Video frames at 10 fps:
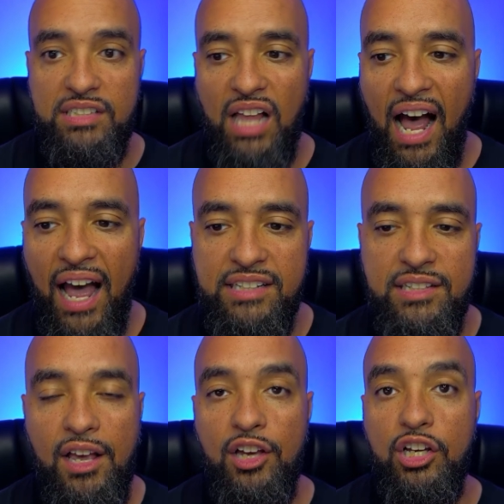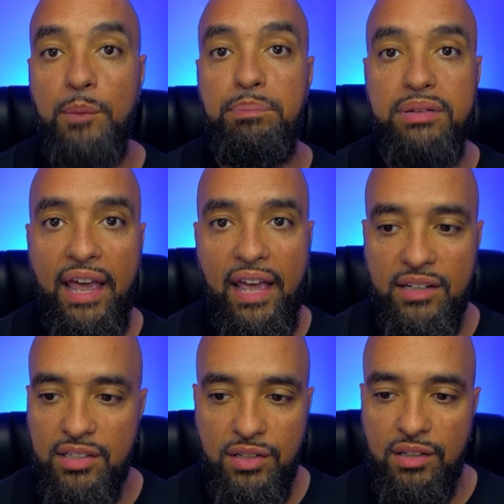lies could play
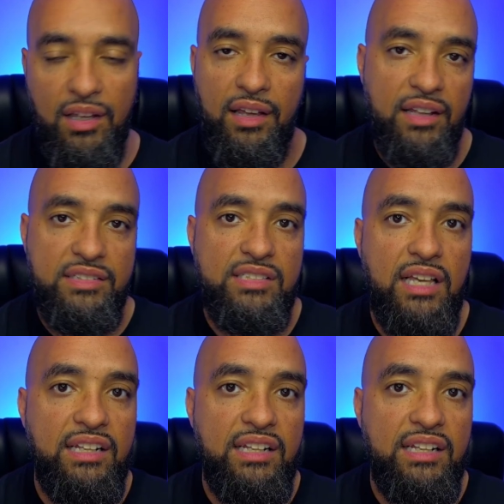into it